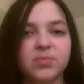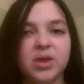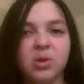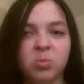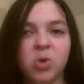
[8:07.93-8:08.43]

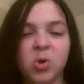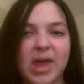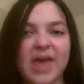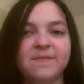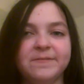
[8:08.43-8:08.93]
It won't
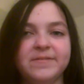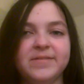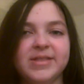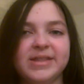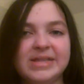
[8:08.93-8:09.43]
have
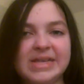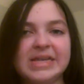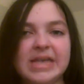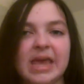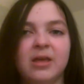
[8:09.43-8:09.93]

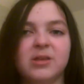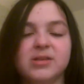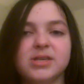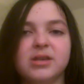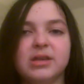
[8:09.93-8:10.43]

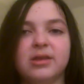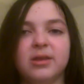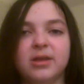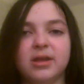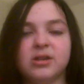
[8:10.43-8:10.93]
details.
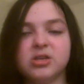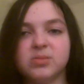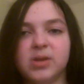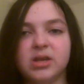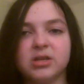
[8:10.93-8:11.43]
I
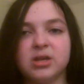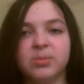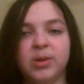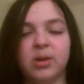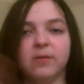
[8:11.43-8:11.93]
just mean it's
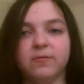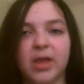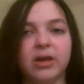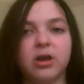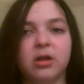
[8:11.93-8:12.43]
going to be a
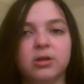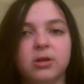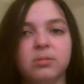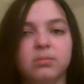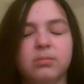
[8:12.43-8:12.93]
flat color.